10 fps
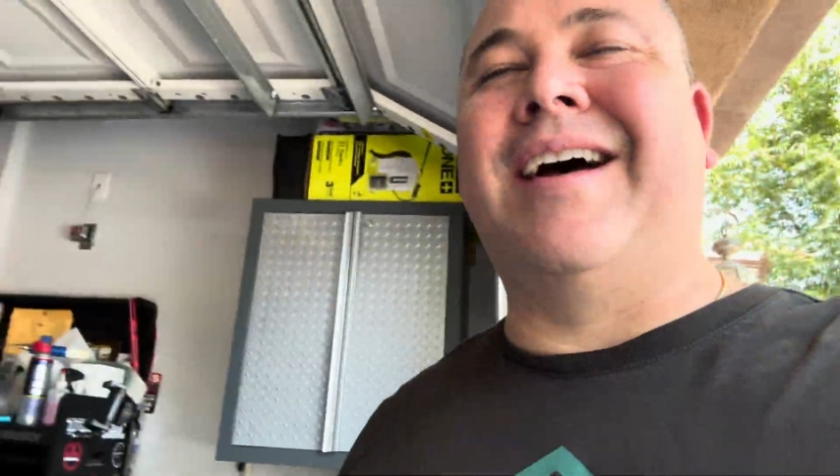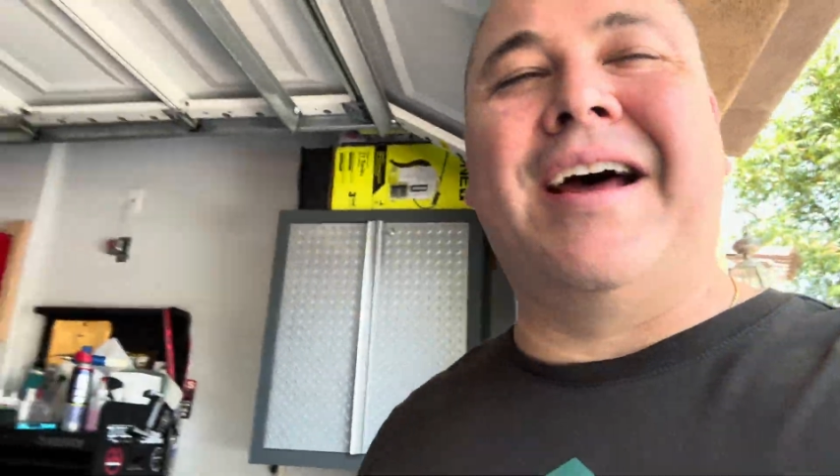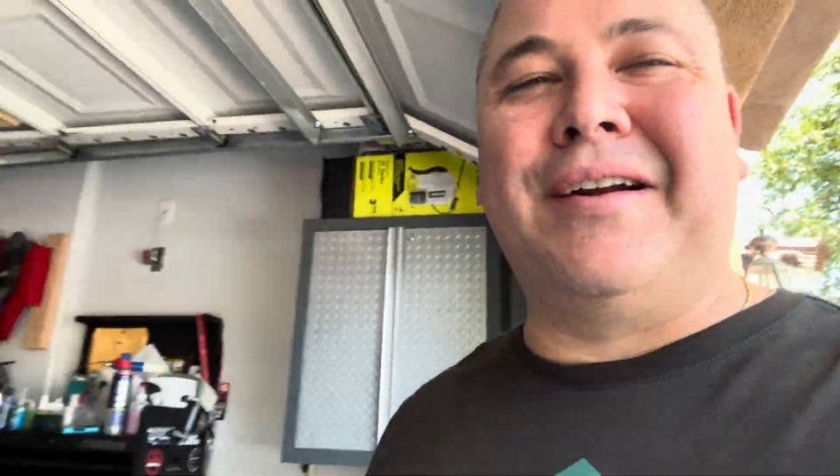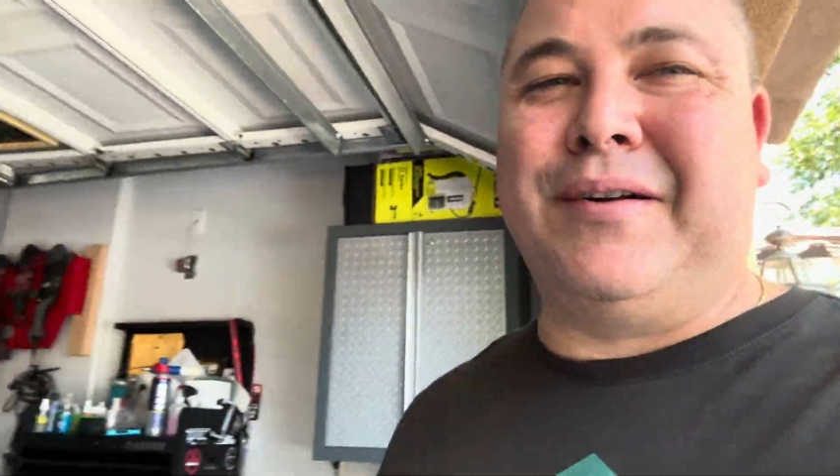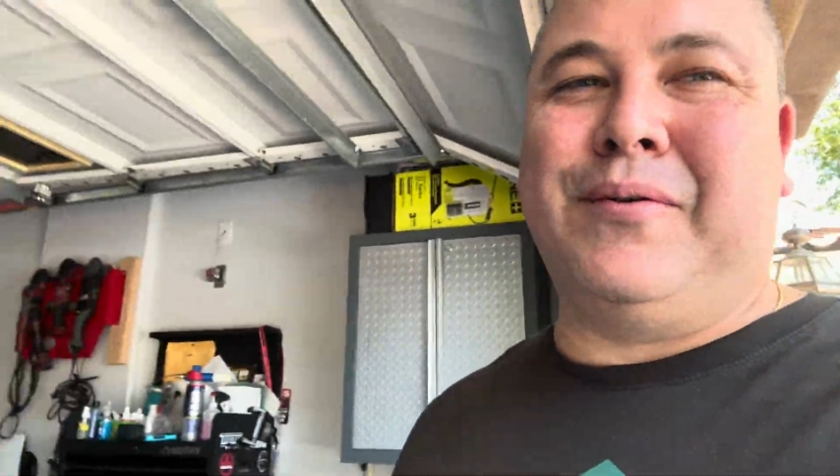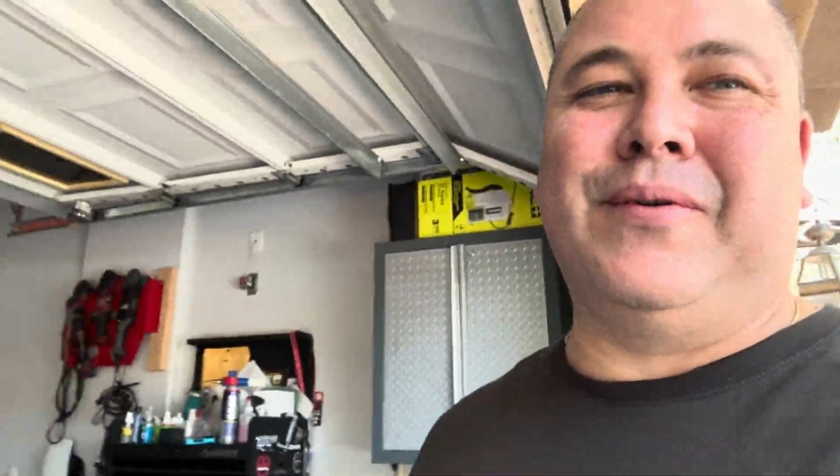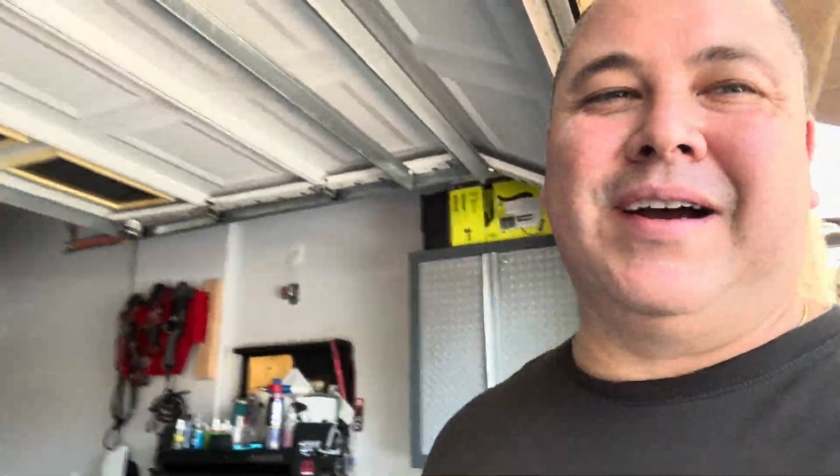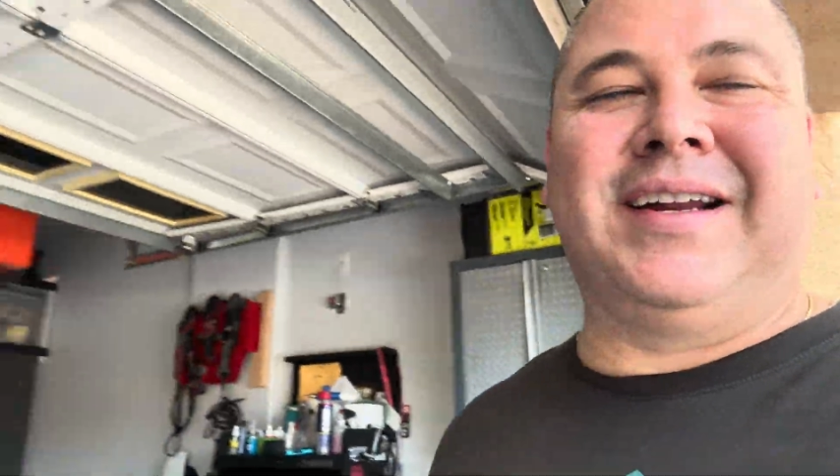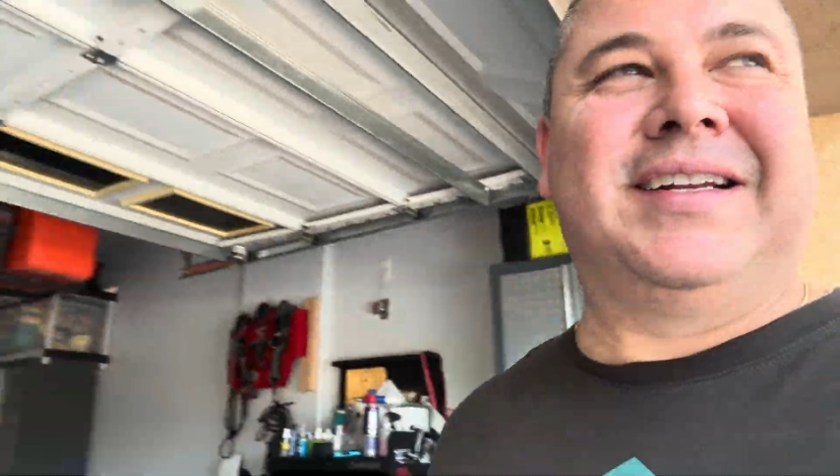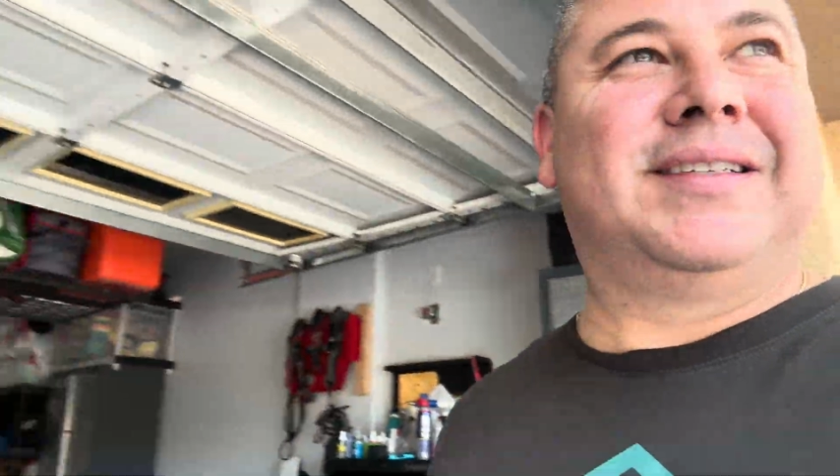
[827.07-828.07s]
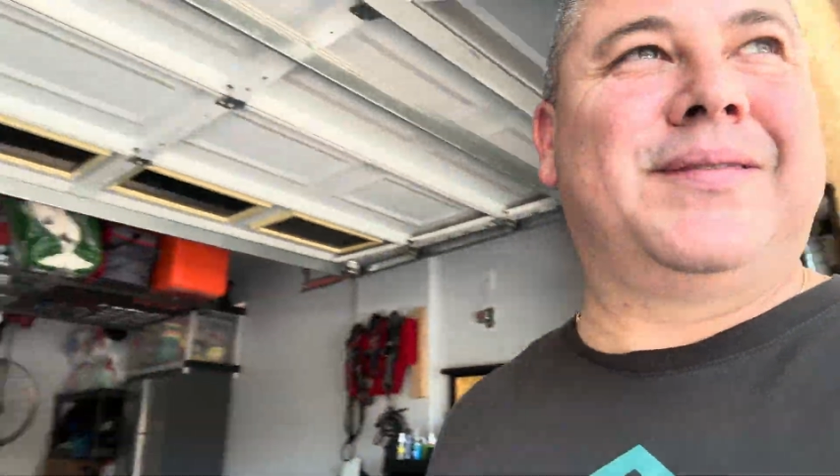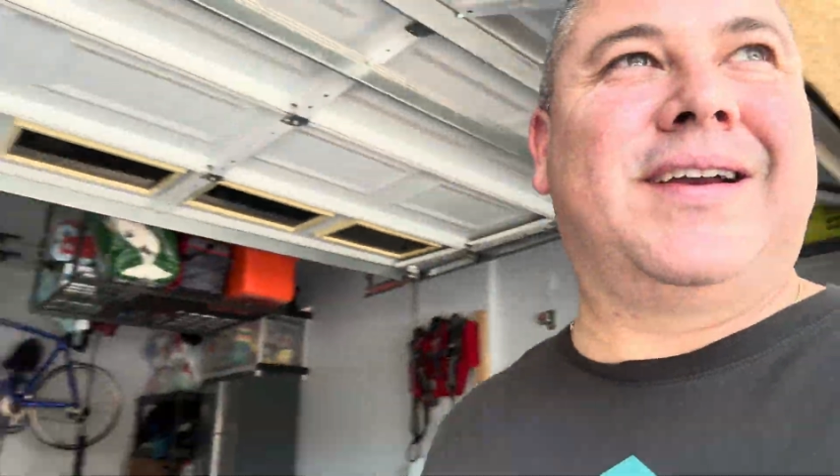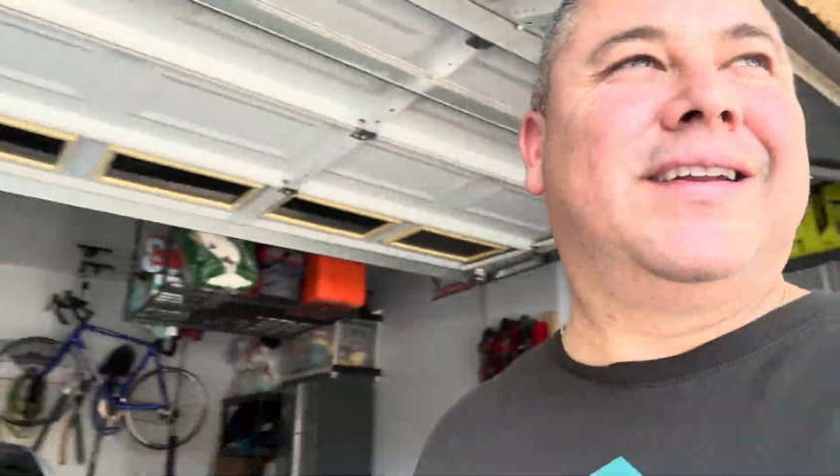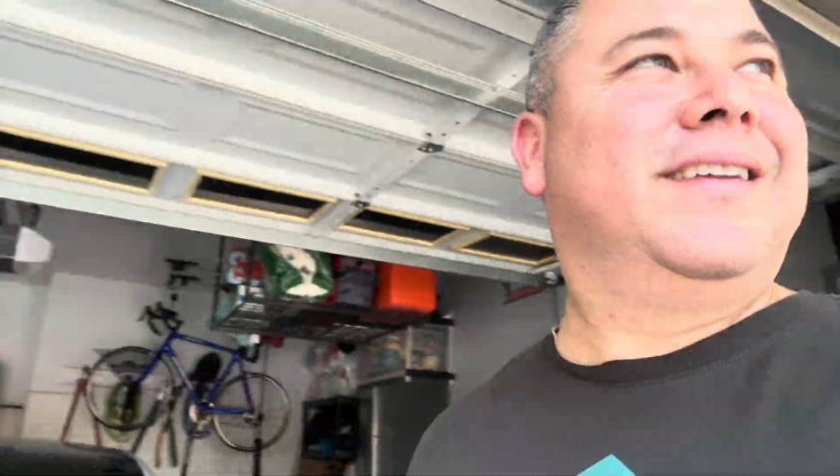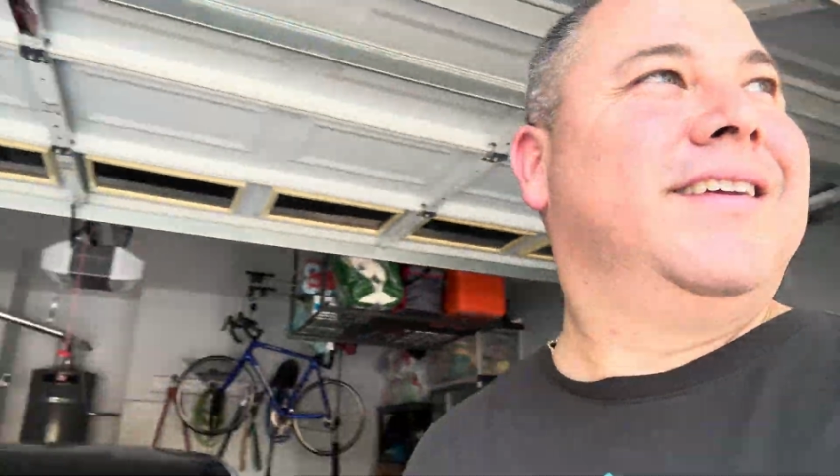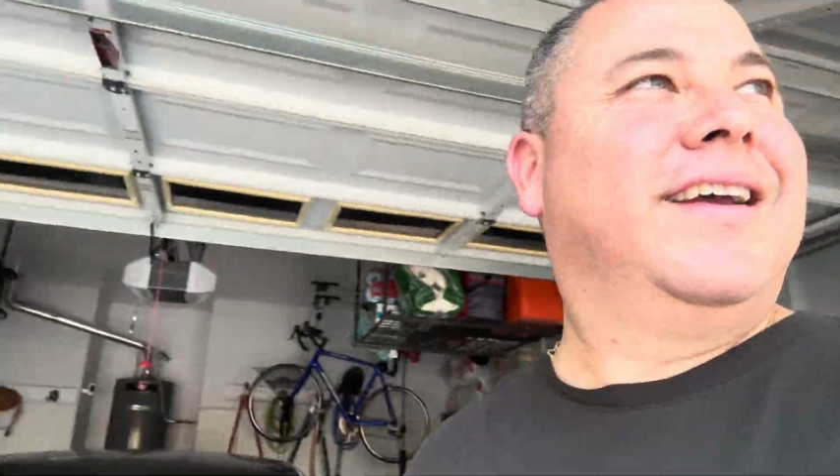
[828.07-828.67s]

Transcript: I don't know what is, man.